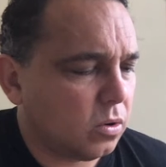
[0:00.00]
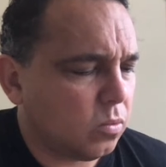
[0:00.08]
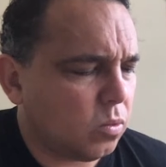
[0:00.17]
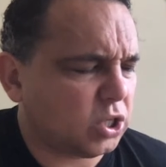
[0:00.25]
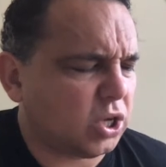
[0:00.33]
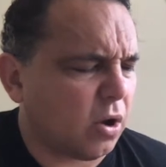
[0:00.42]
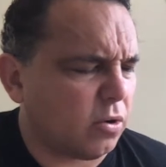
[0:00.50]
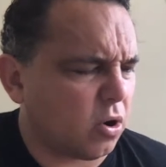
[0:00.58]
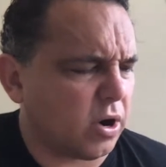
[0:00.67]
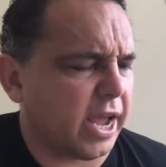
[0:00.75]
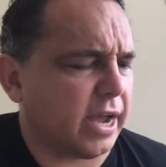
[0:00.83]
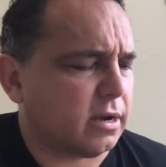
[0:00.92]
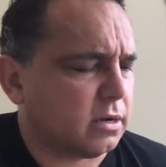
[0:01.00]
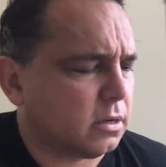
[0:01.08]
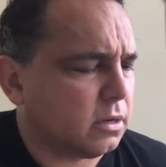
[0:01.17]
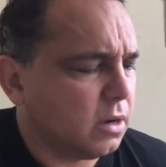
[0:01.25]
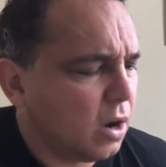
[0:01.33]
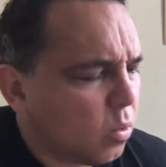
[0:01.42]
What's going on here?
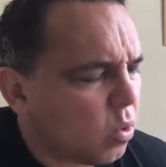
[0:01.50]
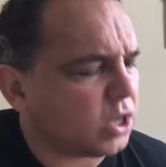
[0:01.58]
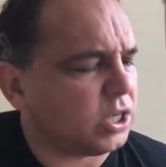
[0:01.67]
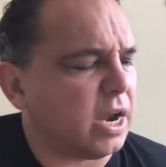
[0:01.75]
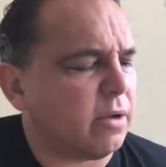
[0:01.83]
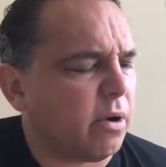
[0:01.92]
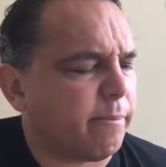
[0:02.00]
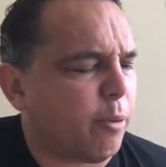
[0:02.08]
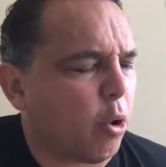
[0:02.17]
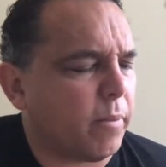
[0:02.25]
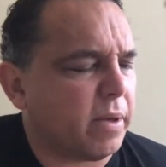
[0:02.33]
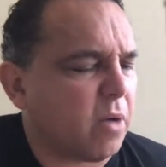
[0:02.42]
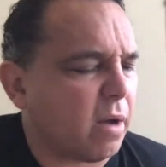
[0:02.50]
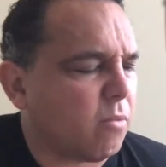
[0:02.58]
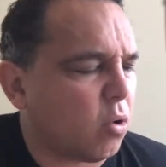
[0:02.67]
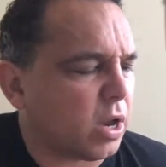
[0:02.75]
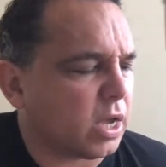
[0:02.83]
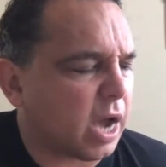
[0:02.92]
Why hasn't anyone bought me my
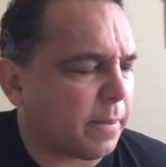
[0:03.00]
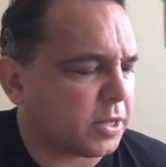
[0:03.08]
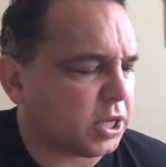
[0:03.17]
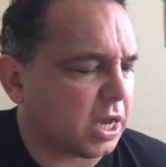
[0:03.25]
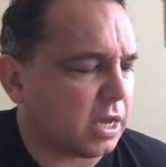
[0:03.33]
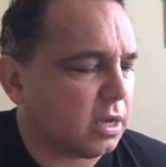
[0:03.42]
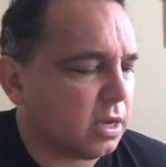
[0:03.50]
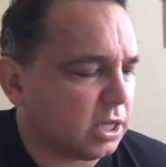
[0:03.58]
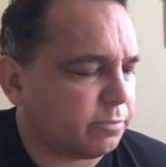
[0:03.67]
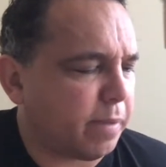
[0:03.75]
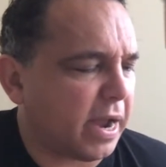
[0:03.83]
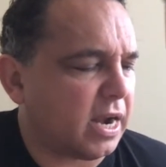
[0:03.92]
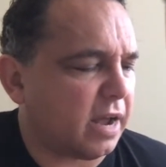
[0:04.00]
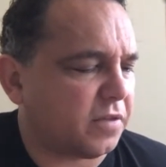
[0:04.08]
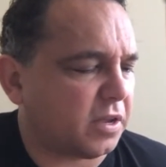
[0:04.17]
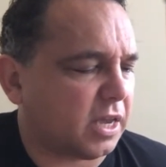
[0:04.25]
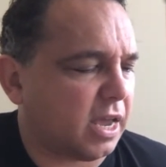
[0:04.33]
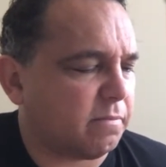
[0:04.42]
morning cup of tea? It's bad enough to
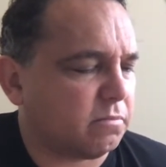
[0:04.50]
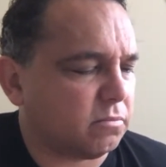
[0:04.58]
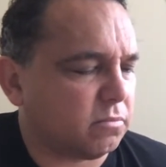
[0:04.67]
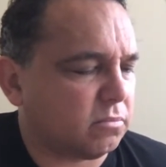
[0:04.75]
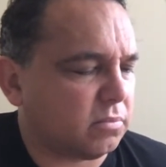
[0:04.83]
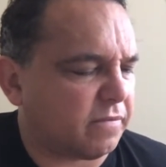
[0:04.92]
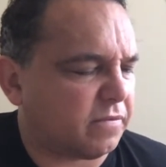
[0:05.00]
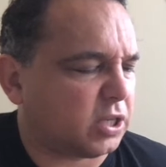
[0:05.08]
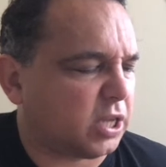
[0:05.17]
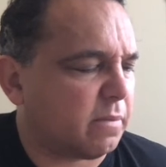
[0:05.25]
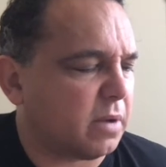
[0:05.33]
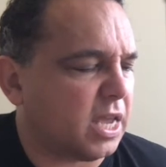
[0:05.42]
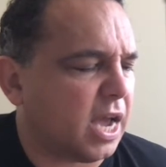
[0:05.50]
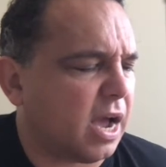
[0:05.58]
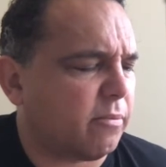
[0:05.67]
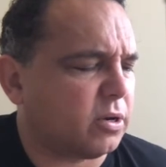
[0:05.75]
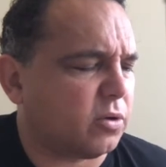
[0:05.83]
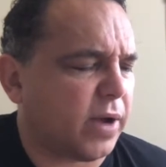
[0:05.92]
have to sleep in the
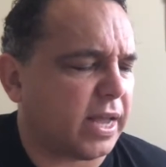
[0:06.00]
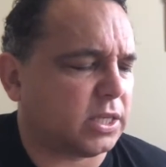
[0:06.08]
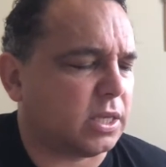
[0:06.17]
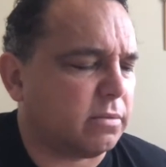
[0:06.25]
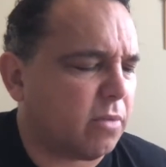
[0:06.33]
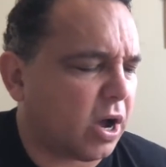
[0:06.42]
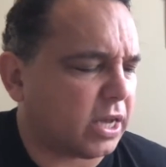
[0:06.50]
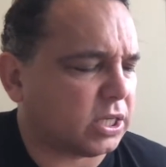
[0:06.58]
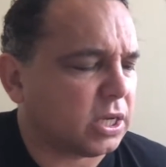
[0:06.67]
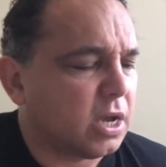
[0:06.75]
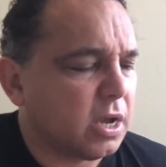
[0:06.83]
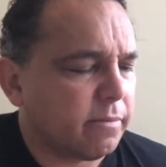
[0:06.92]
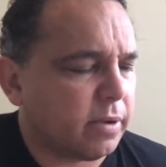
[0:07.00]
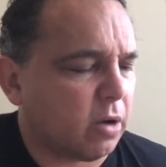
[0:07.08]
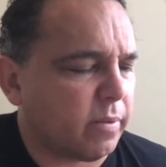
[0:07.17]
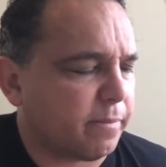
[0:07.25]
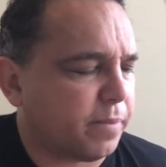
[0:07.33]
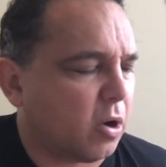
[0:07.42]
yard with the rats and the mice, but I'll
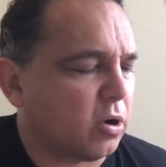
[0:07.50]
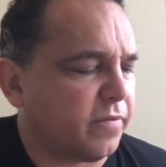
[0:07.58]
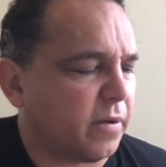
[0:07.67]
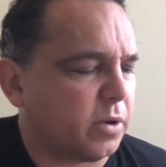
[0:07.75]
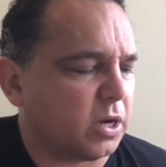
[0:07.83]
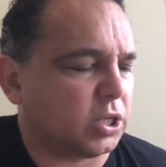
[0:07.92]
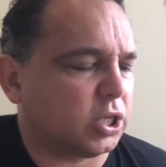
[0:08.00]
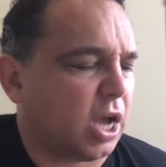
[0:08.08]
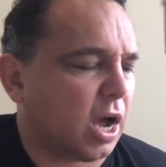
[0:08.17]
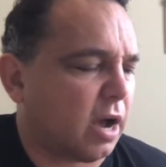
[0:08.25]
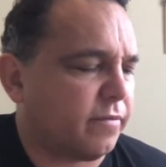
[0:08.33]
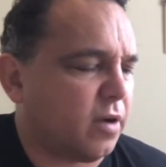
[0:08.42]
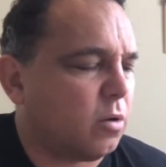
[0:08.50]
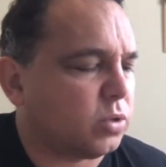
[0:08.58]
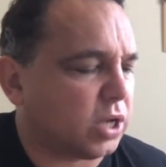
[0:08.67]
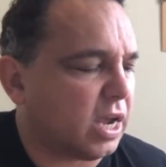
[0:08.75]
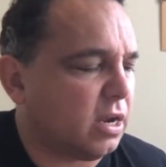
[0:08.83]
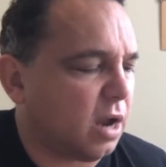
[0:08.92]
be blowed if I'm going to starve. No
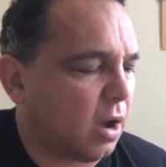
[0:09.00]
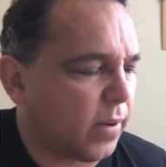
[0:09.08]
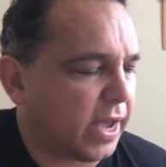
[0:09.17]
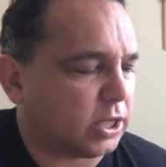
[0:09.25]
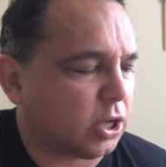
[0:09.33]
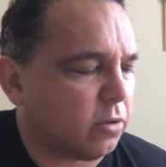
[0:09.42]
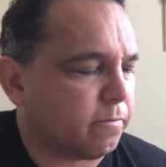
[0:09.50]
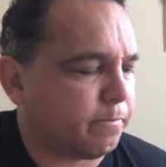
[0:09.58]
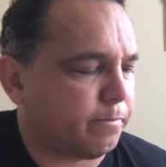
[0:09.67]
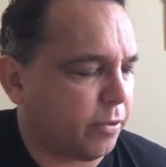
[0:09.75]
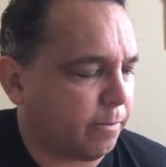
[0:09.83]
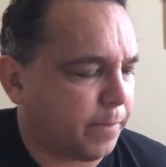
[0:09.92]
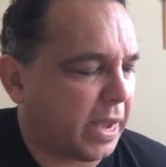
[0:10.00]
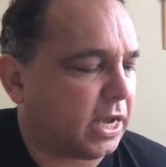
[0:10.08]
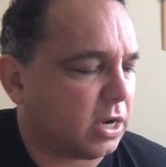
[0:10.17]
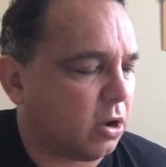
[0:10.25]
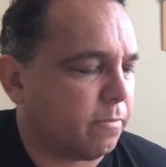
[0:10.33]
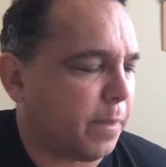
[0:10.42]
tea, no eggs, no
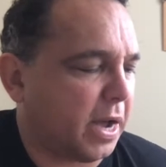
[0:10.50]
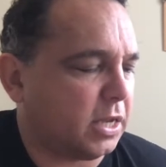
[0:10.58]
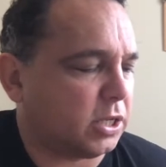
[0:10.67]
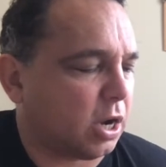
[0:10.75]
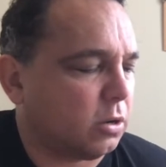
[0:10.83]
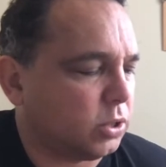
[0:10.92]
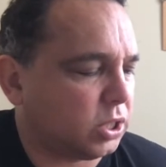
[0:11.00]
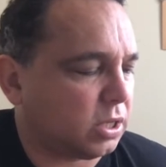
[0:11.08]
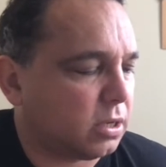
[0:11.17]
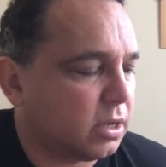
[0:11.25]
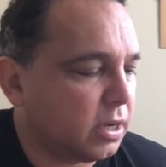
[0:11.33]
bacon, no buttered toast.